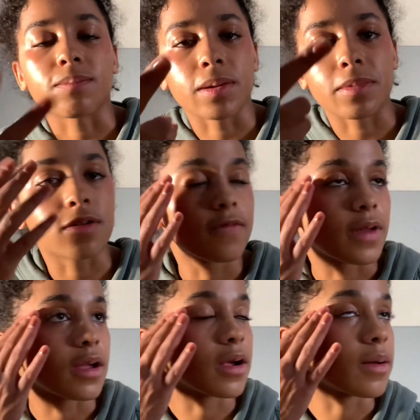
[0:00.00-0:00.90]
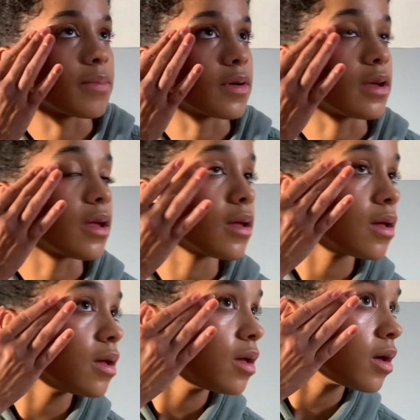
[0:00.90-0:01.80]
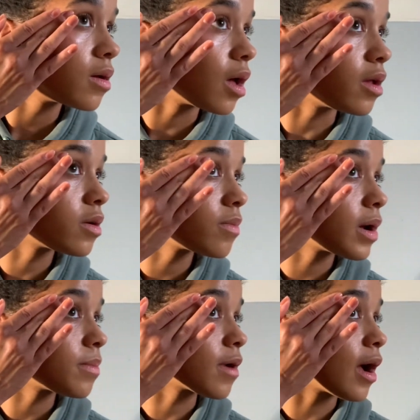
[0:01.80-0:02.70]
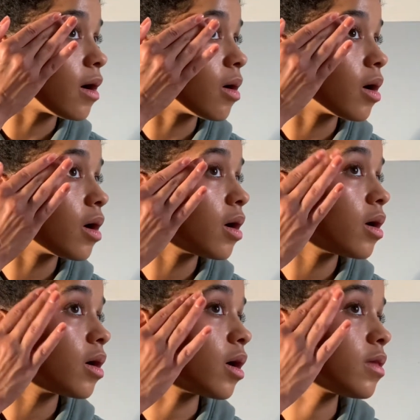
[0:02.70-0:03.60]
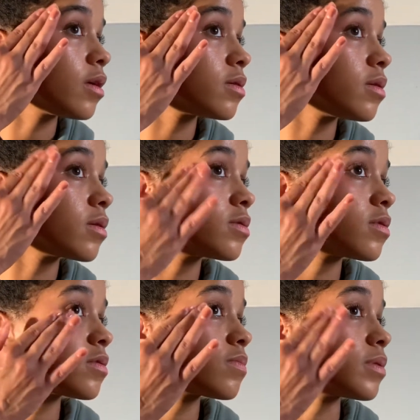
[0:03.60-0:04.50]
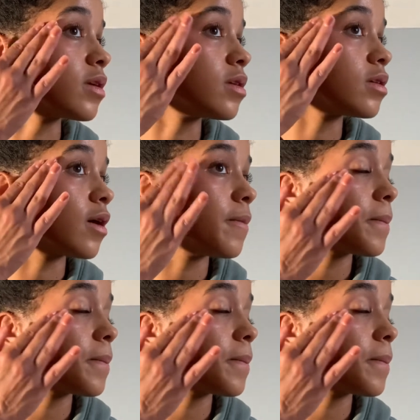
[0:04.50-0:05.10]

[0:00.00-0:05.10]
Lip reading: middle finger and put it under my brow a little, just blend it up.